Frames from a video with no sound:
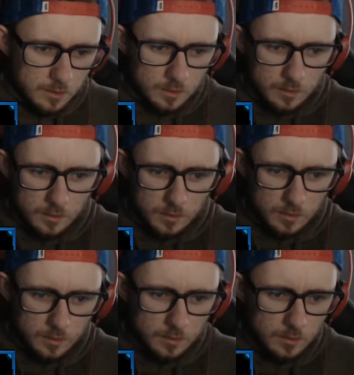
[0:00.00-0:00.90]

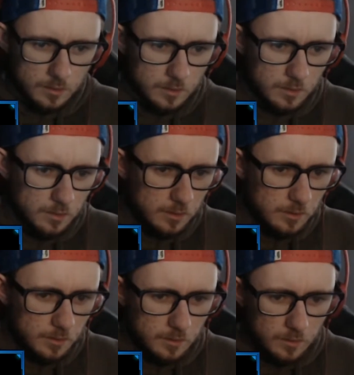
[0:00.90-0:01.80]

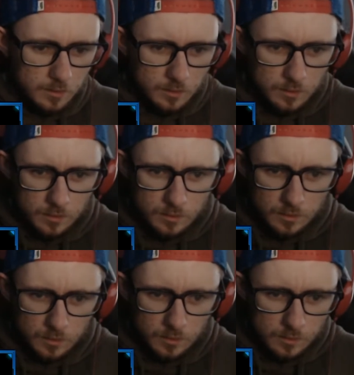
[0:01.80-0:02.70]

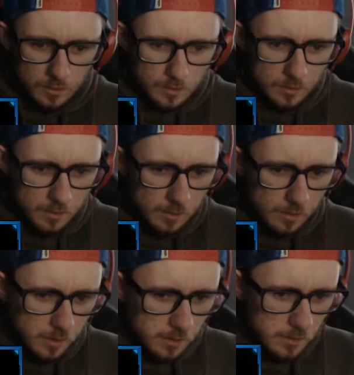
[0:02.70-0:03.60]

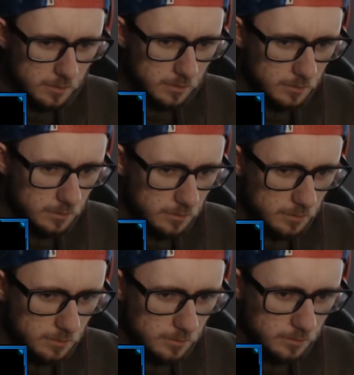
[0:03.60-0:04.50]

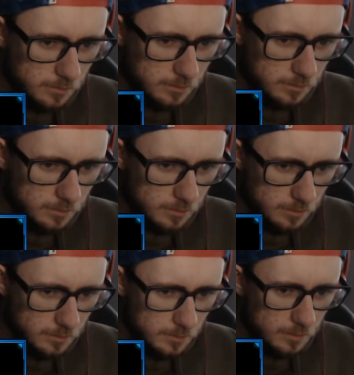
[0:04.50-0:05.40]

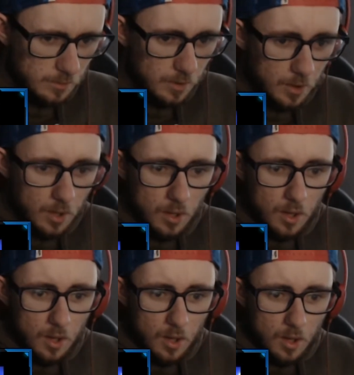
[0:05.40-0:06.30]

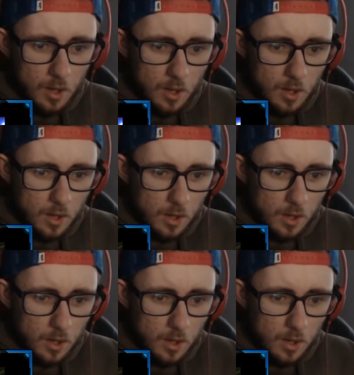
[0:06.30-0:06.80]
No one is speaking in this clip.